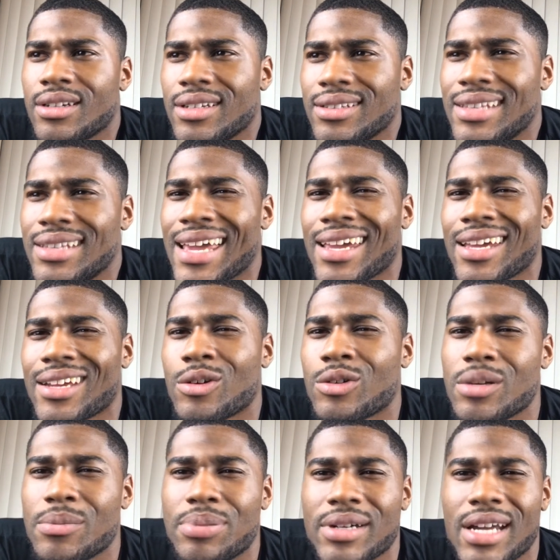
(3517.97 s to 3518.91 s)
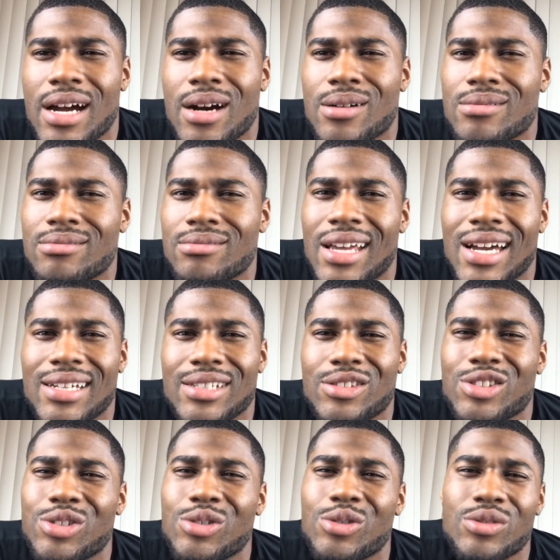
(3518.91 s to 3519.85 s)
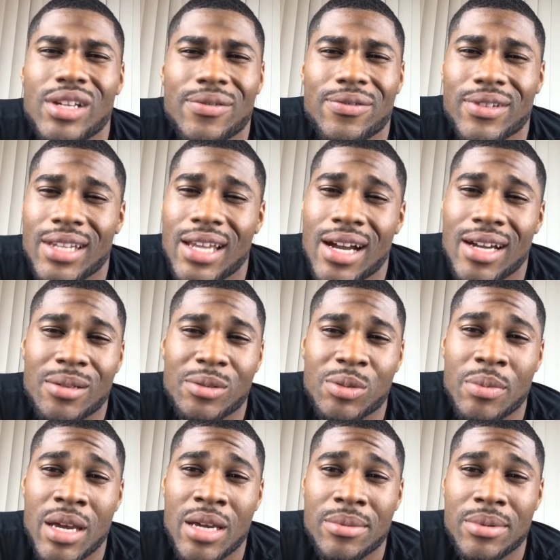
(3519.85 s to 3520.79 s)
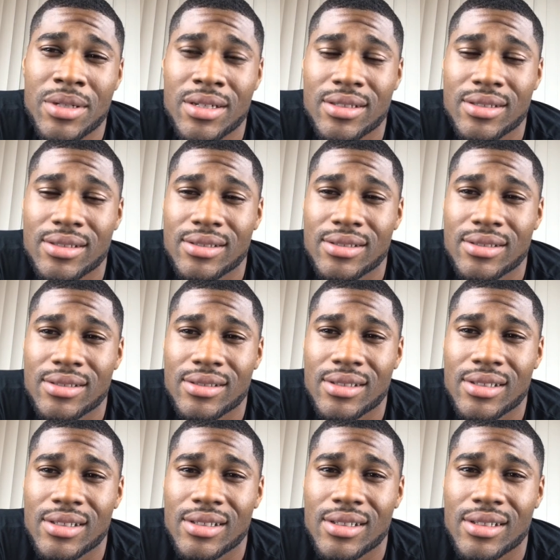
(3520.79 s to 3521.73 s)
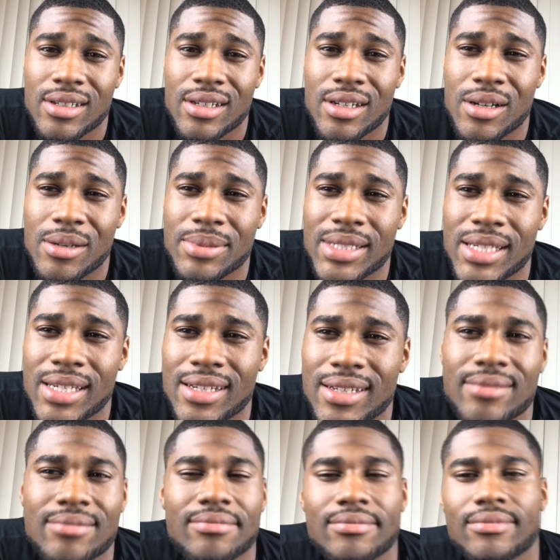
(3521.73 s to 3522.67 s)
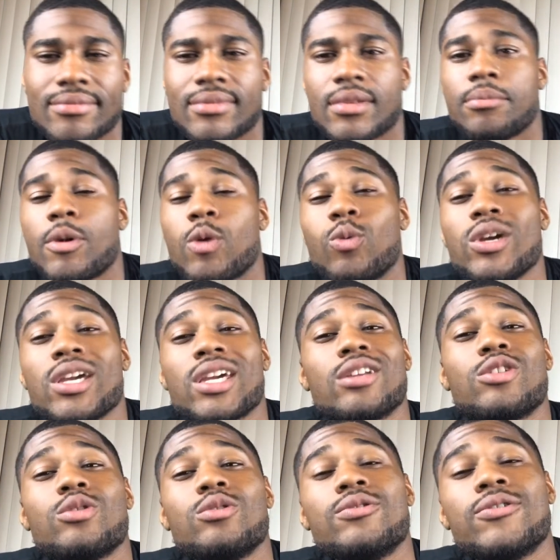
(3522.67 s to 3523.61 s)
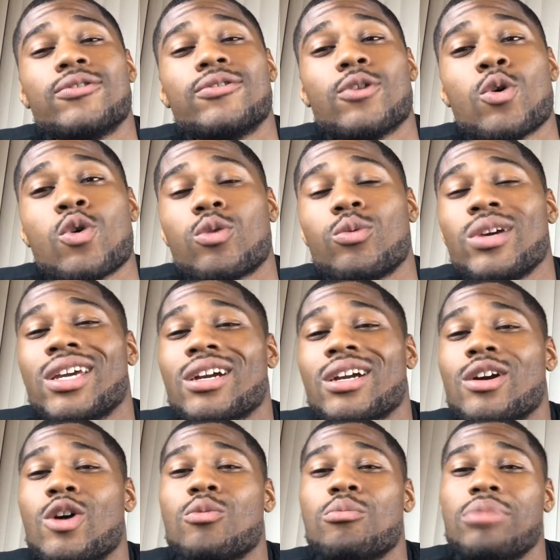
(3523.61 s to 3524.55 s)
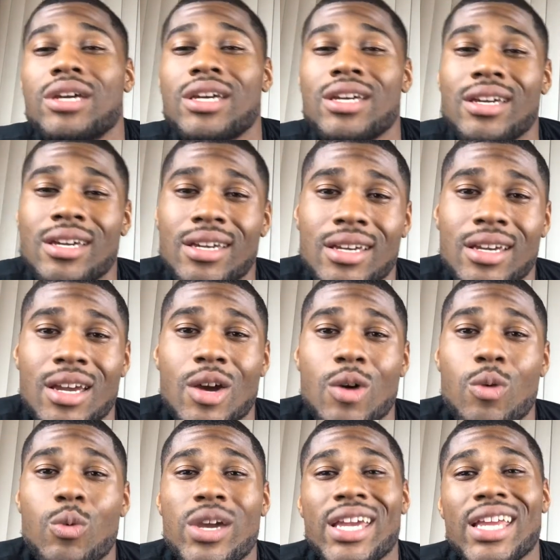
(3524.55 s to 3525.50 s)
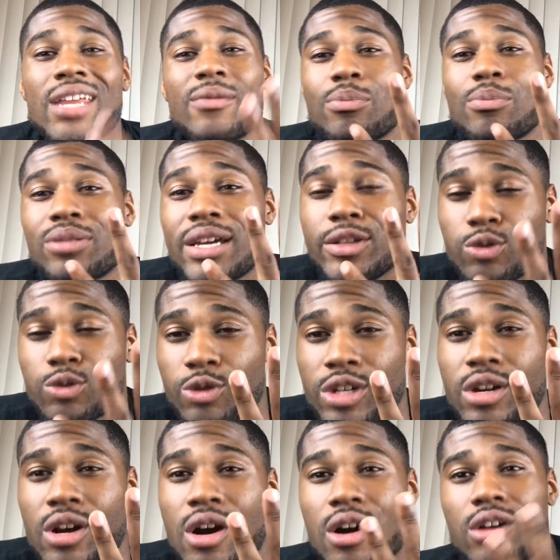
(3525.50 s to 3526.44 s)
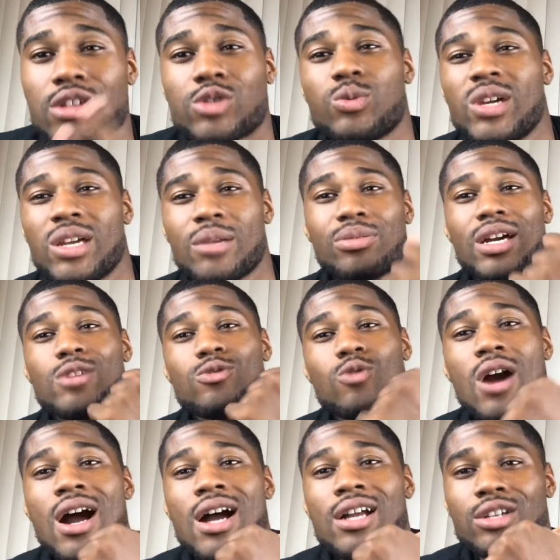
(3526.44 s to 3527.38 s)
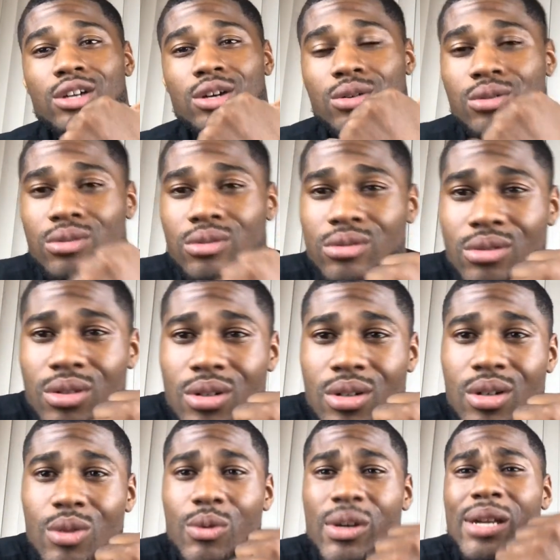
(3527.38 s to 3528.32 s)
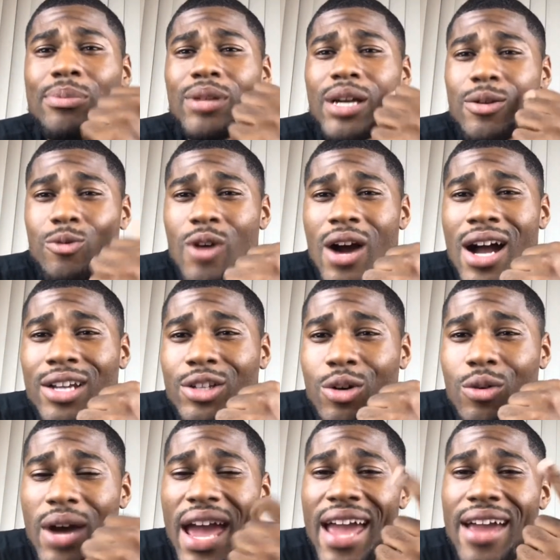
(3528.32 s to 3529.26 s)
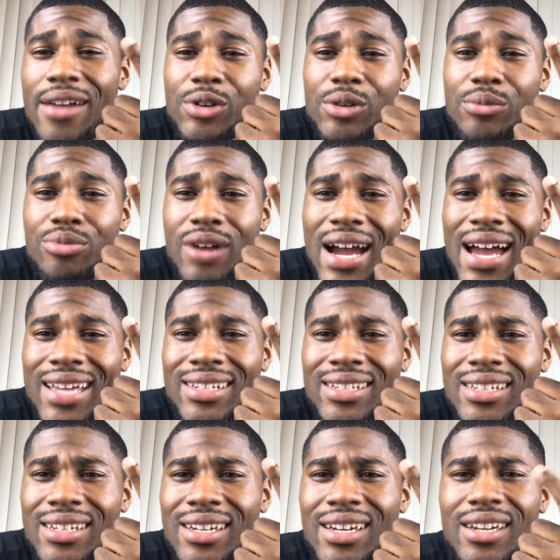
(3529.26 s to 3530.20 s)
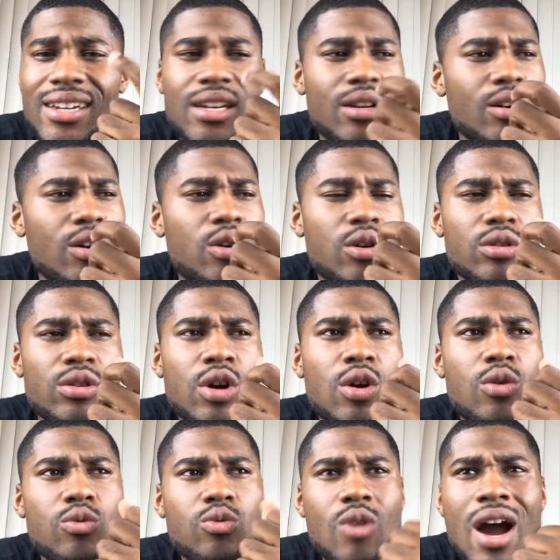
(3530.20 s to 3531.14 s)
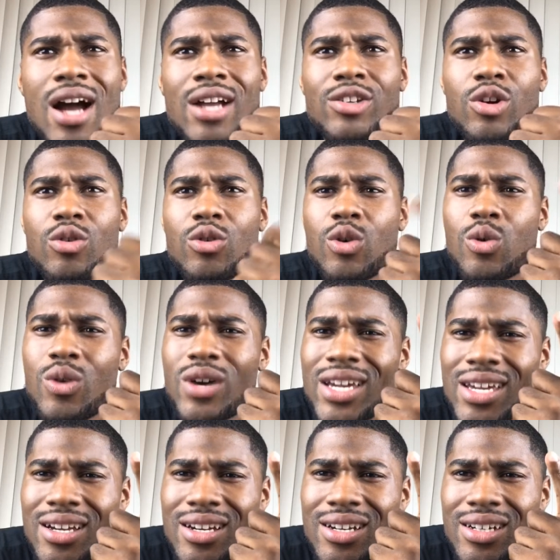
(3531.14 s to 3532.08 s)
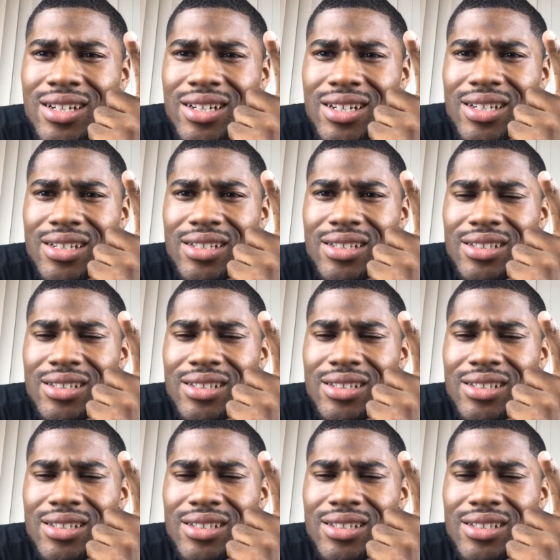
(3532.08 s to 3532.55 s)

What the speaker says: they can only put out like 2 different lineups maybe. You know what I'm saying? But we can do 4. We can go big. We can even play 3 guards. We can play Rondo. We can play Rondo, Avery Bradley, Rondo, Quinn Cook,